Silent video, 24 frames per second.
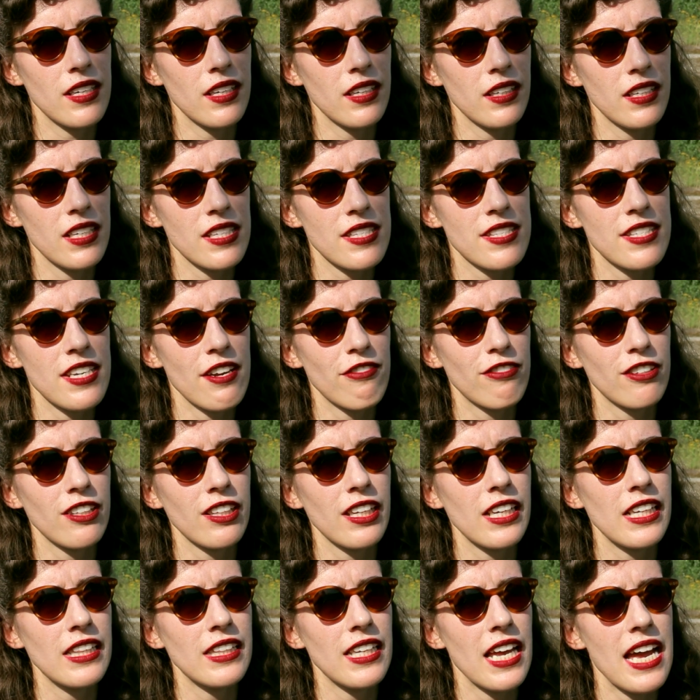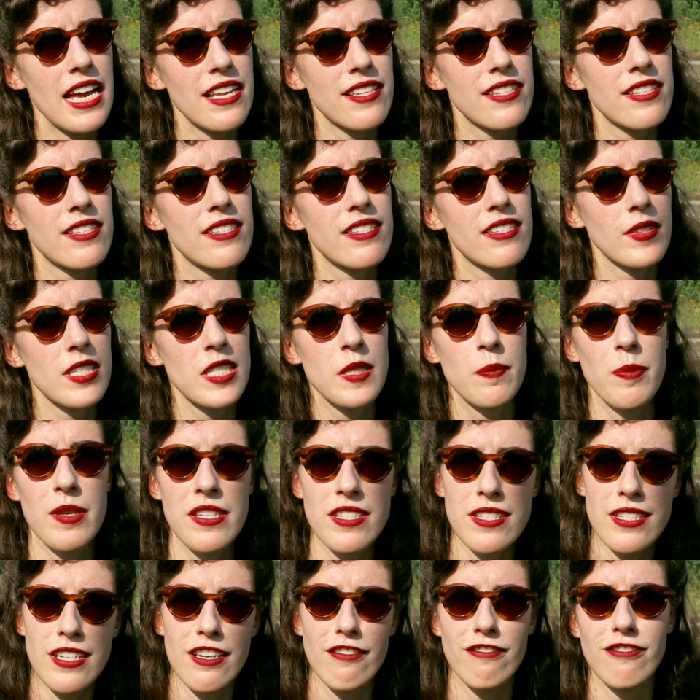it's definitely less
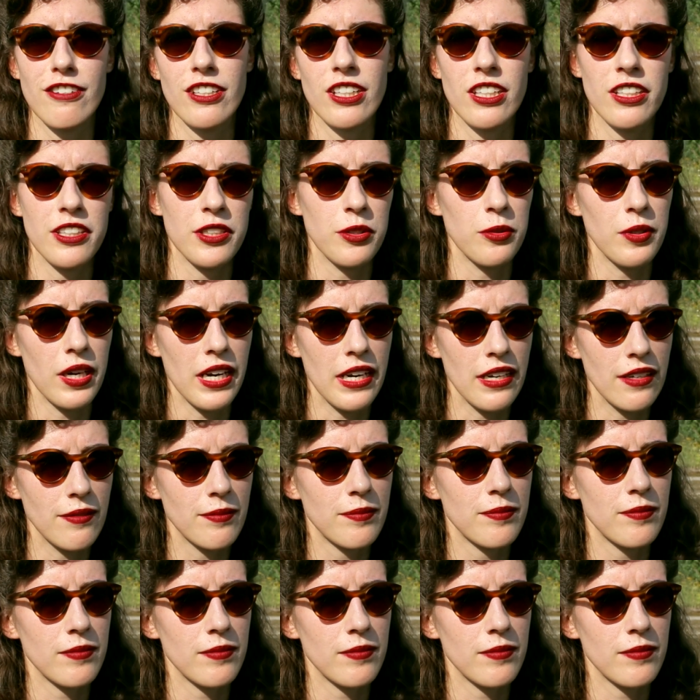specific in a way.